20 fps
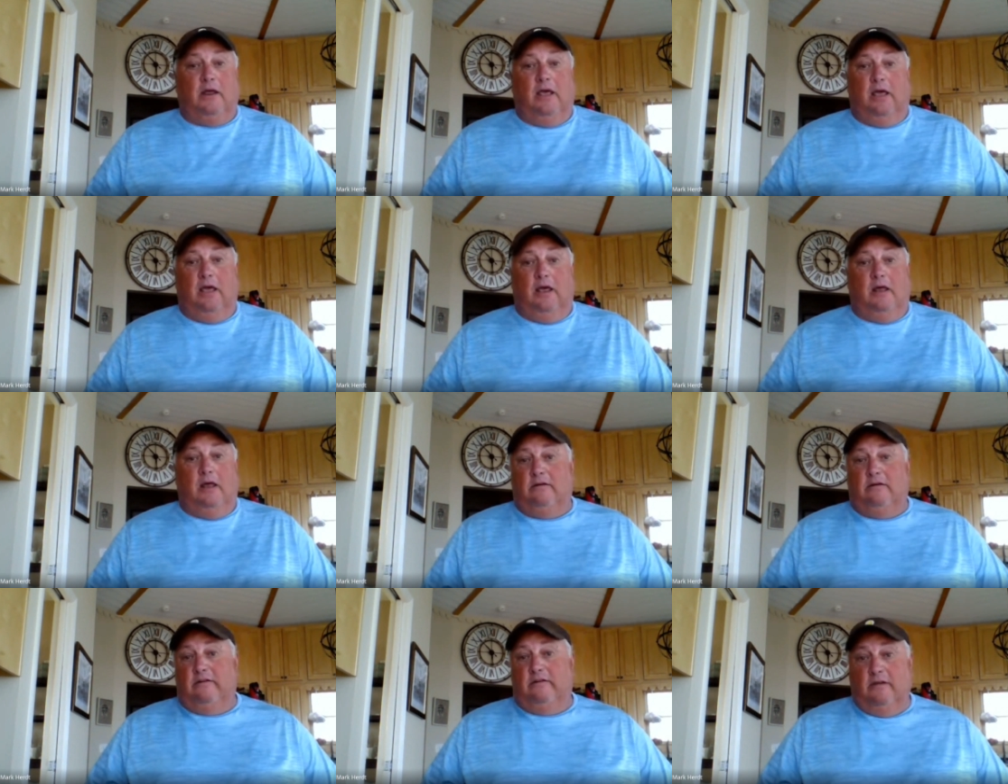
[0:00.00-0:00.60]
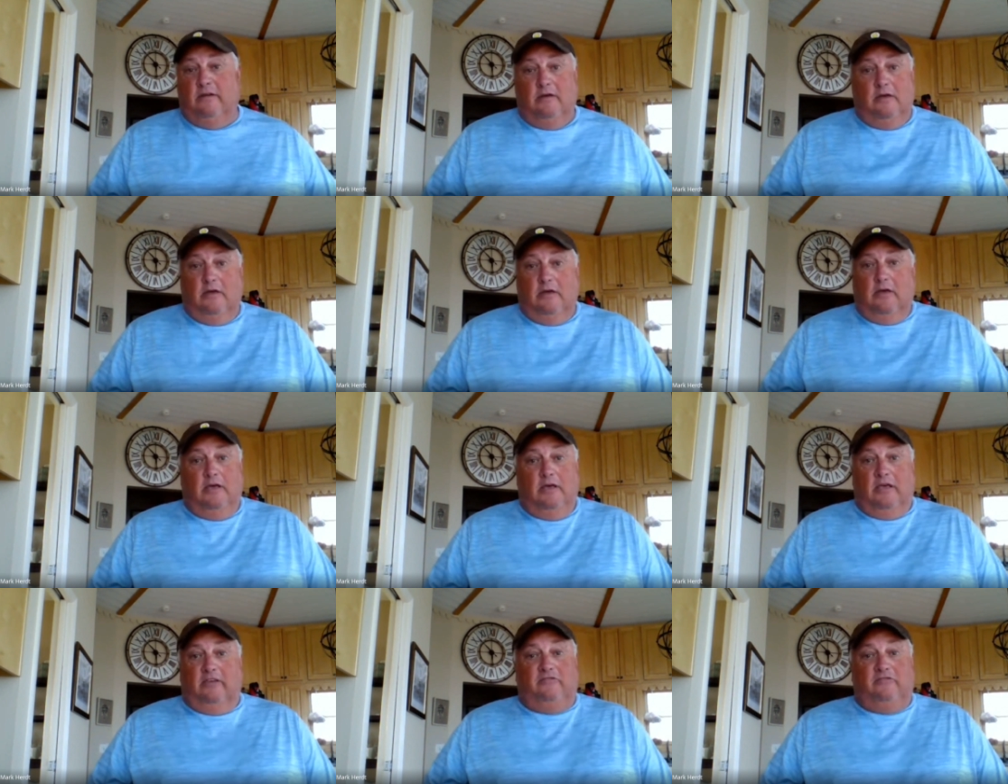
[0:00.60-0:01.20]
And
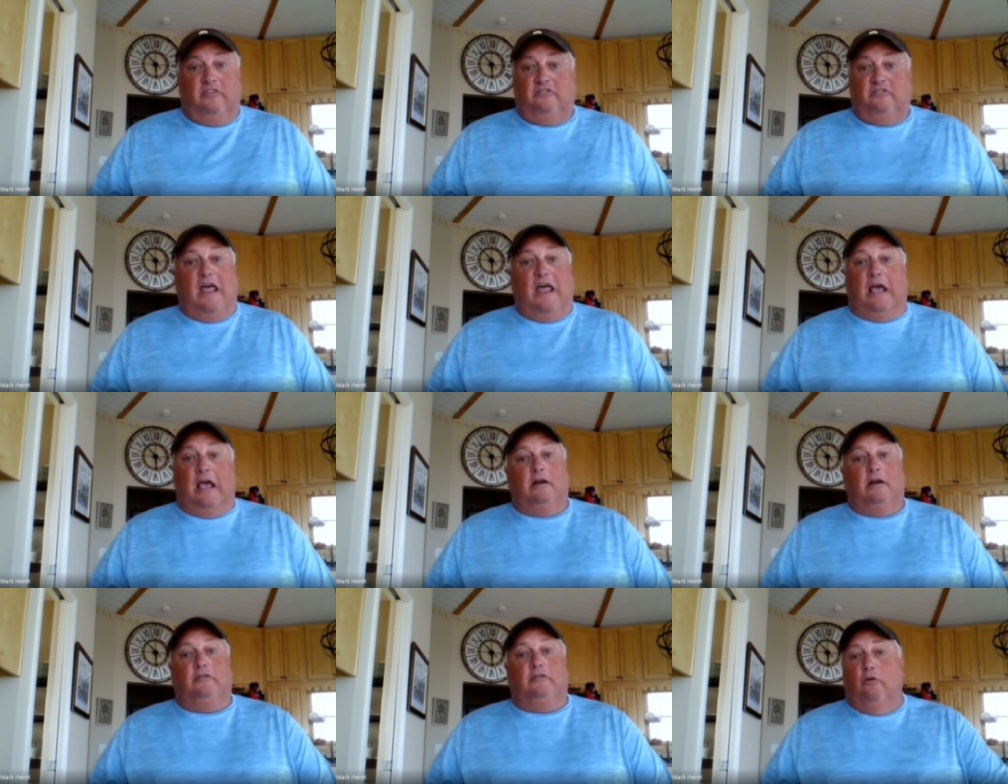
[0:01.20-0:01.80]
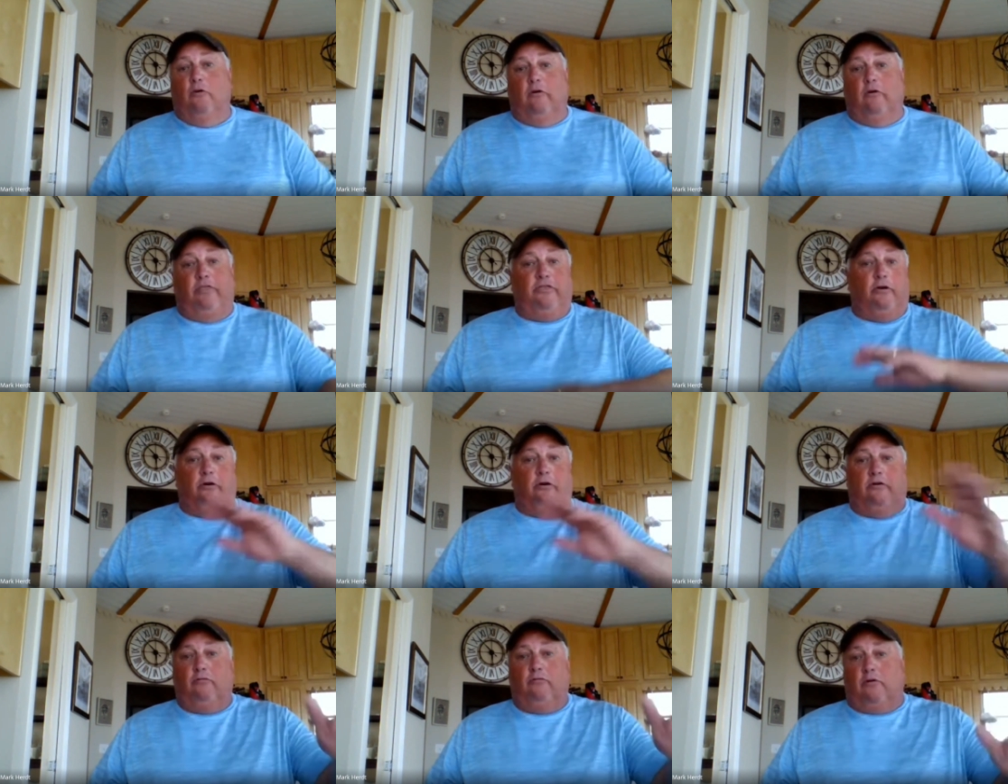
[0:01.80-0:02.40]
yeah, he's, he's doing like metal
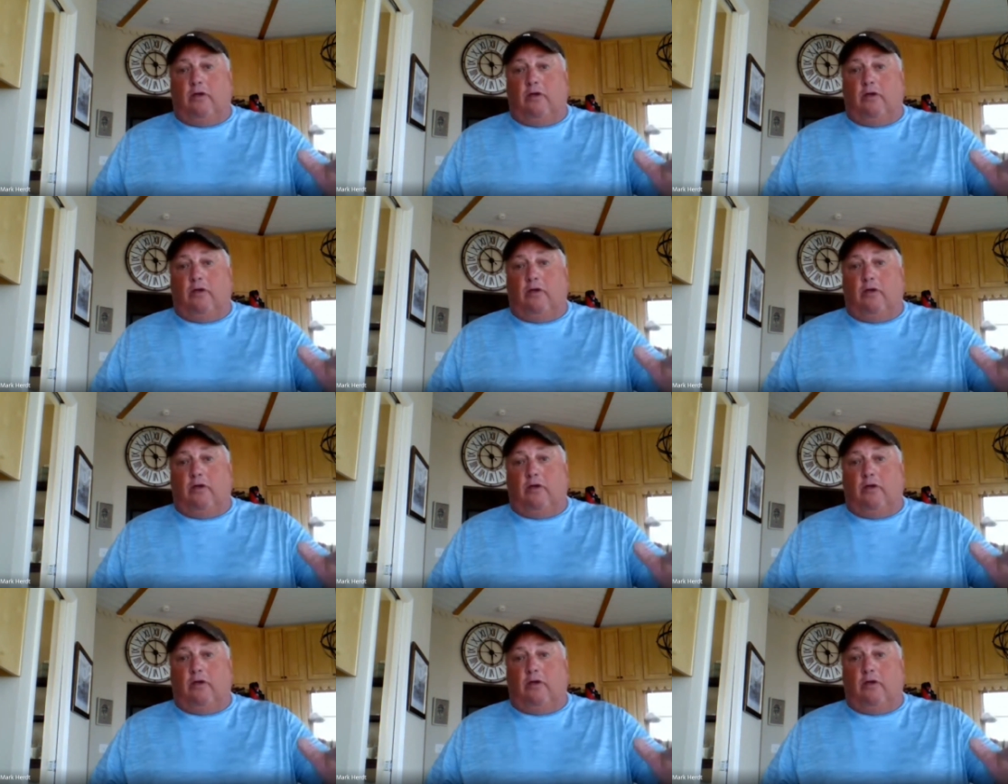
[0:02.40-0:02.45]
and